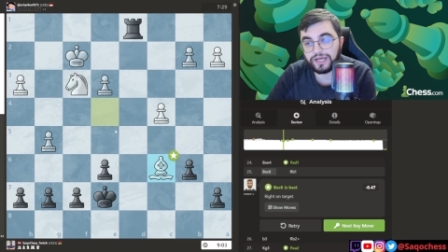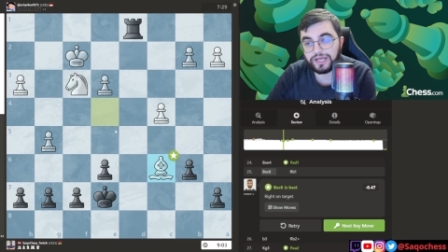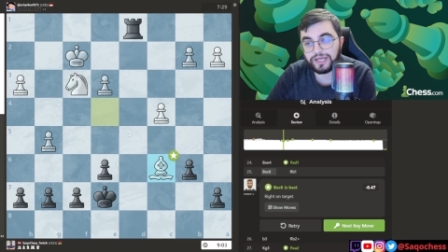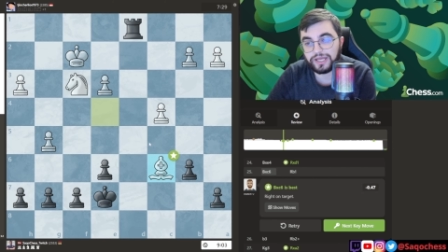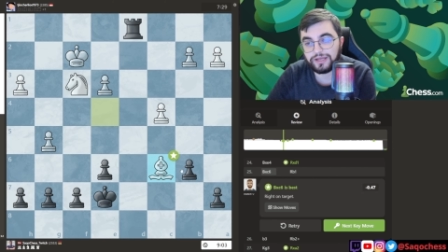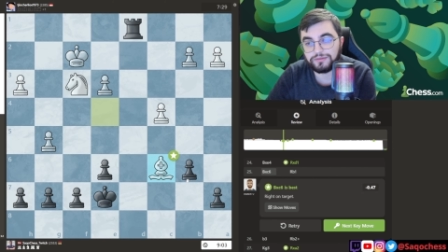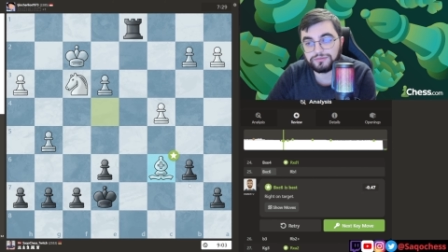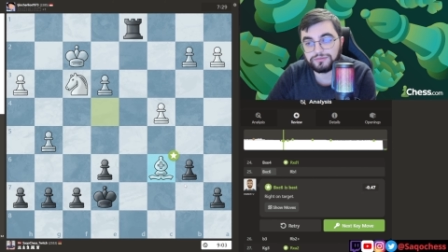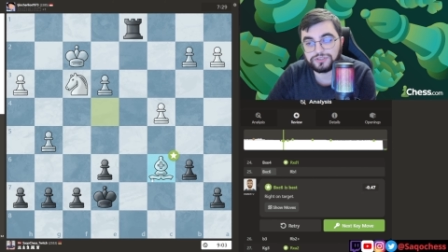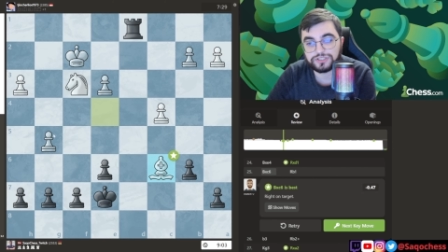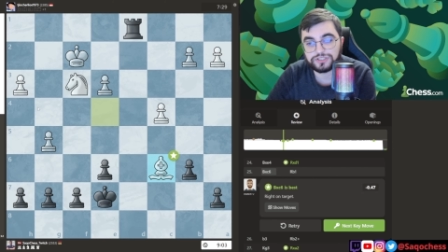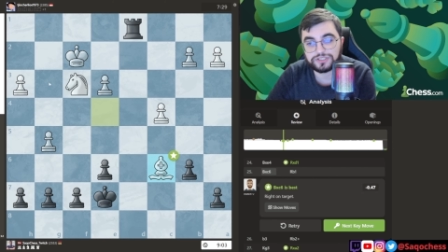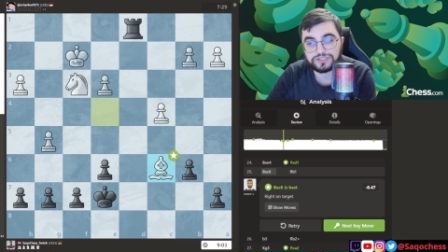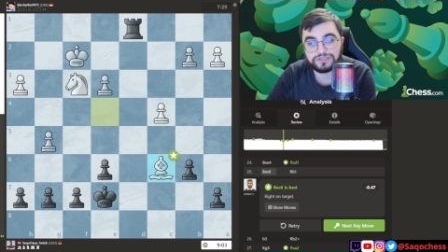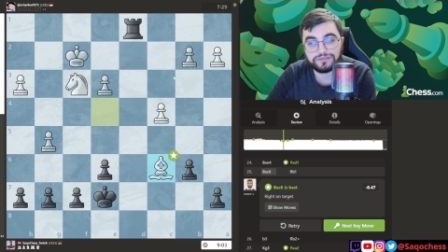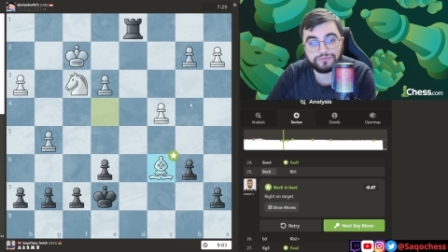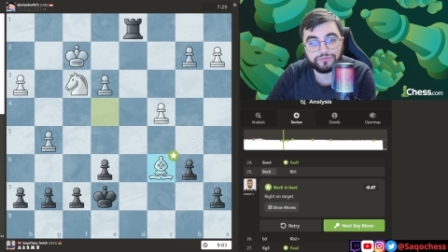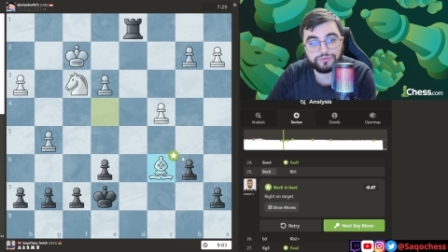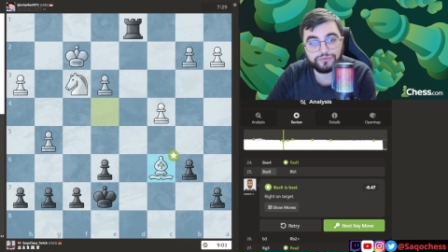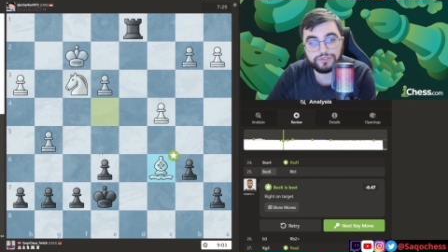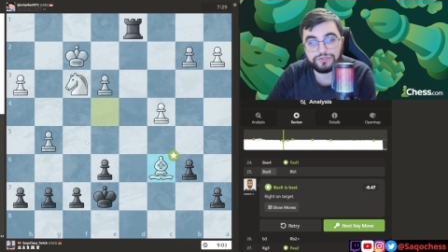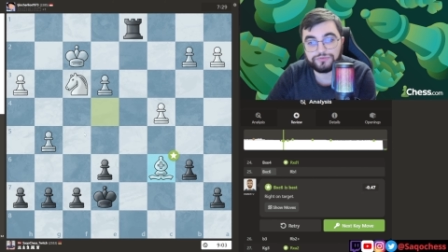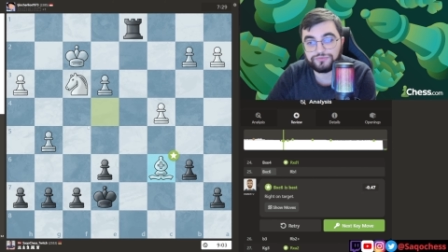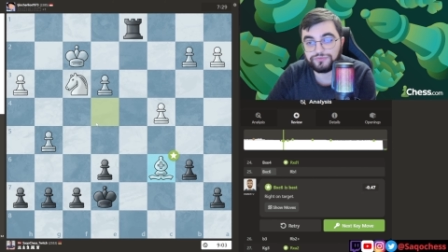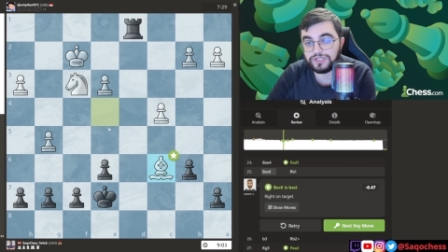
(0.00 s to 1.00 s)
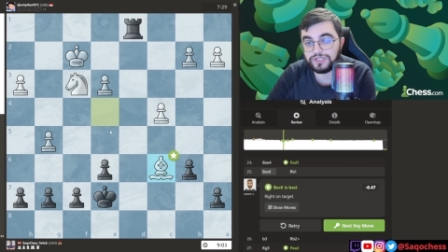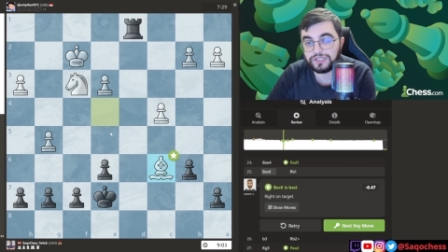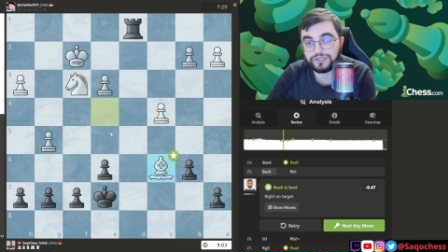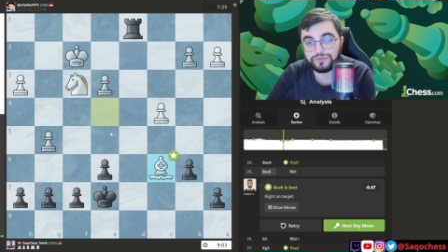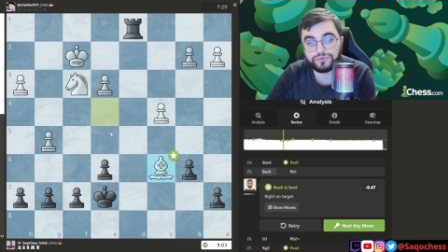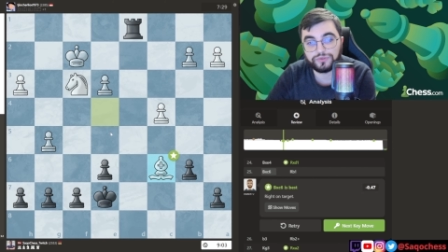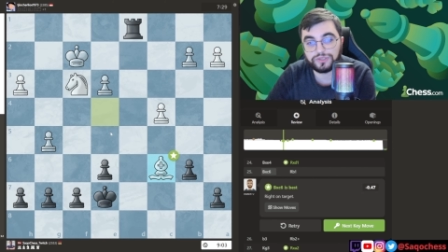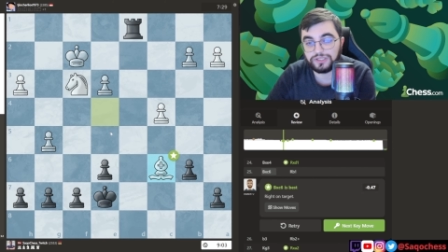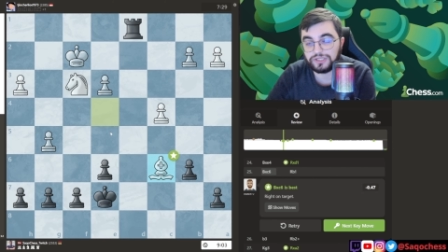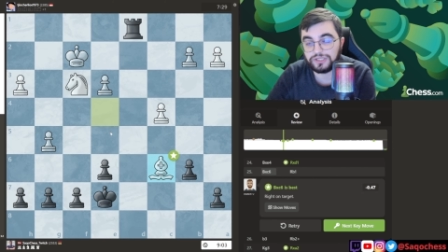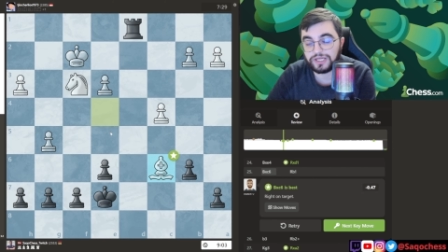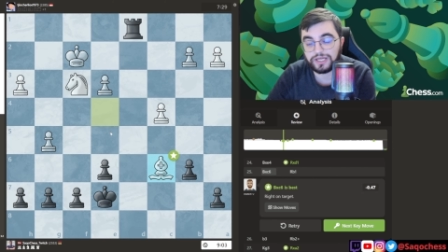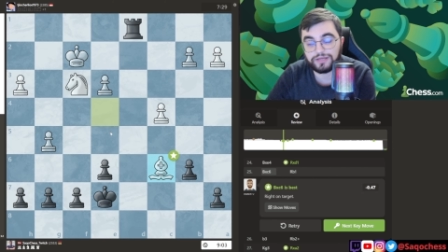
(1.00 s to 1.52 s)
I have just, if
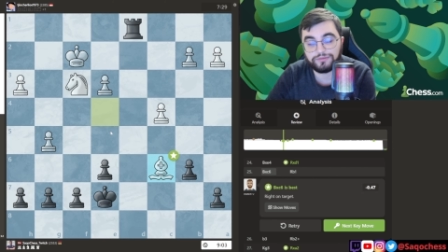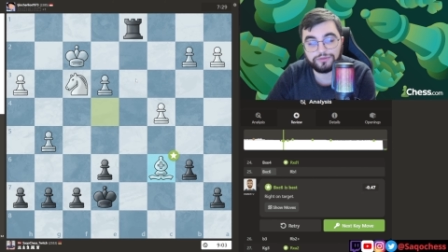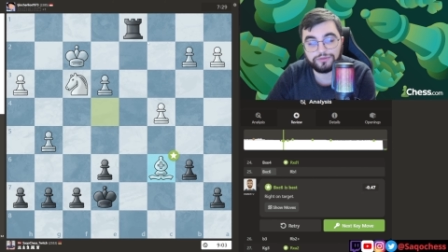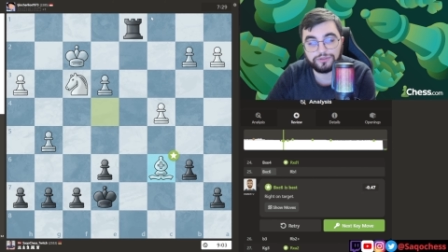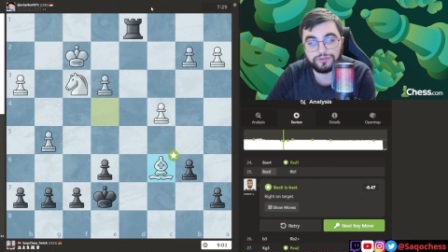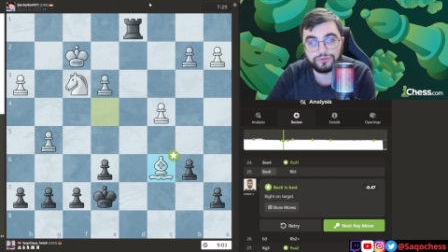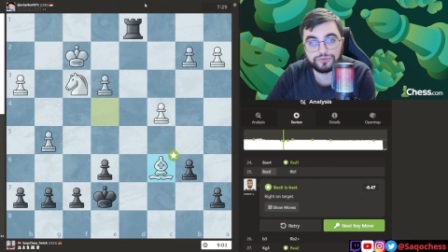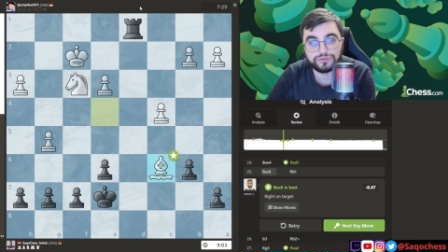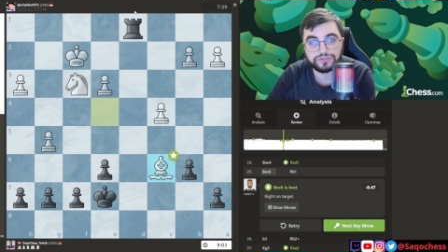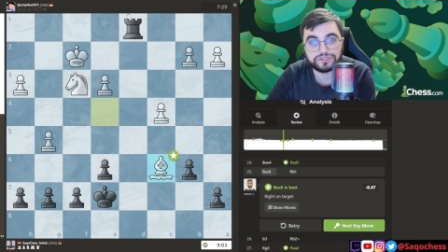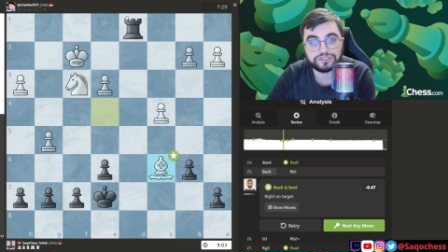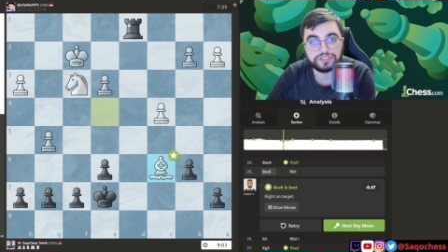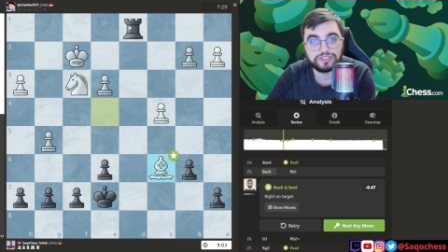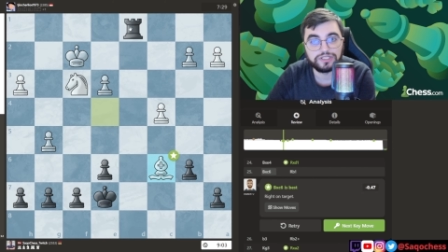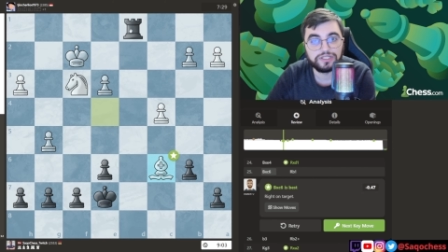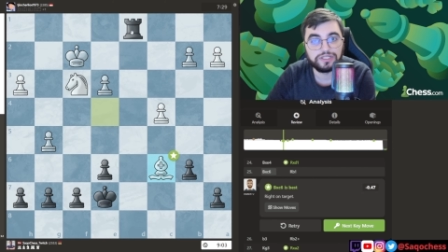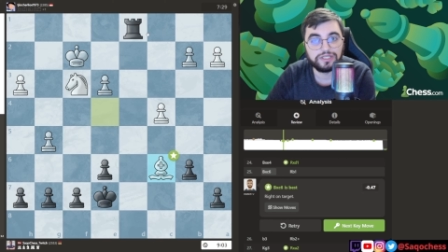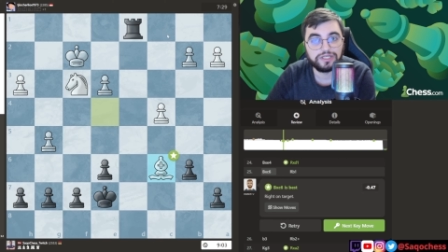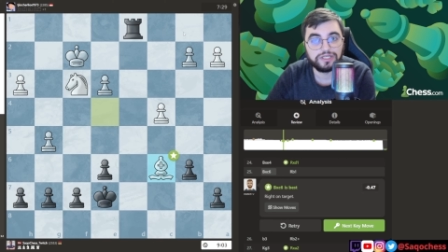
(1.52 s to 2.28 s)
equal, I will lose.